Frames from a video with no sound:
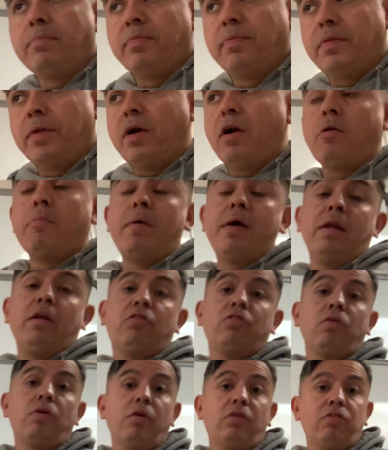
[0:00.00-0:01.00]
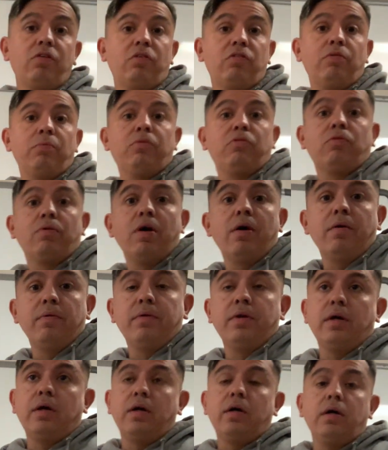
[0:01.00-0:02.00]
There are many solar systems throughout
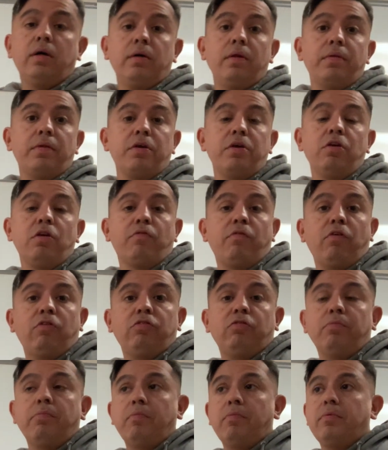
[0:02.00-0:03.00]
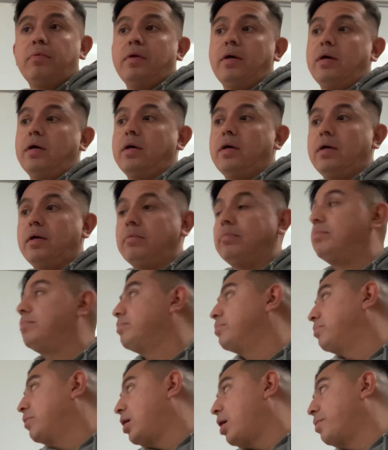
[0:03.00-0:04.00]
the universe.
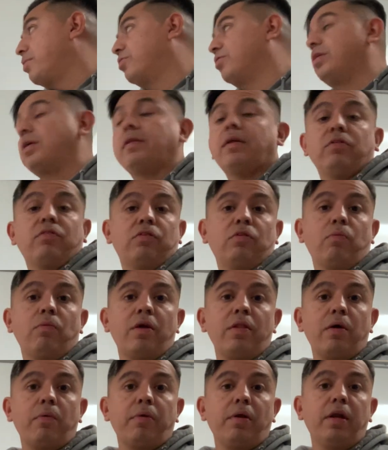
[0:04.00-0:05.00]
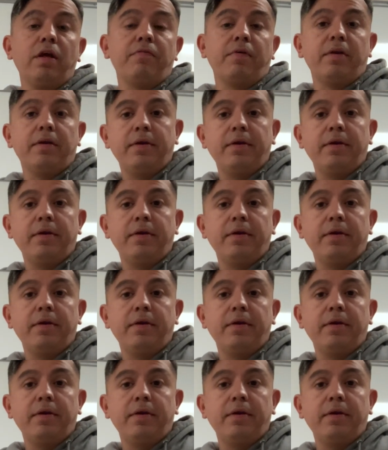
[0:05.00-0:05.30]
Obviously, that's the one that we live